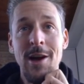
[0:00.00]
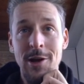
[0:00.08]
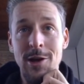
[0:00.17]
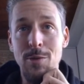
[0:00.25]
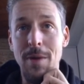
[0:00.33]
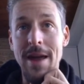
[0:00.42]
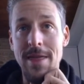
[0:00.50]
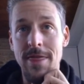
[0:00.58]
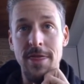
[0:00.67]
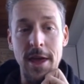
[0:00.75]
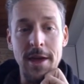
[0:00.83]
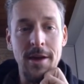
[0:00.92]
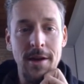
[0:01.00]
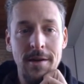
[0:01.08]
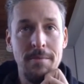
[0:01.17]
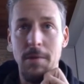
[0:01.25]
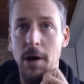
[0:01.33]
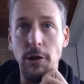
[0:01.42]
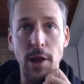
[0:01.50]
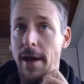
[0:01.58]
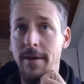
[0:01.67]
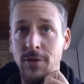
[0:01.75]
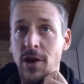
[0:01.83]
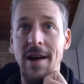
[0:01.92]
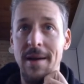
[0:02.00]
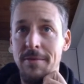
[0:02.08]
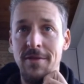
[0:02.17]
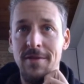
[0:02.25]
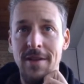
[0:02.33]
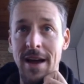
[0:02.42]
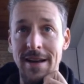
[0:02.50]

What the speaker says: You might think a lot of times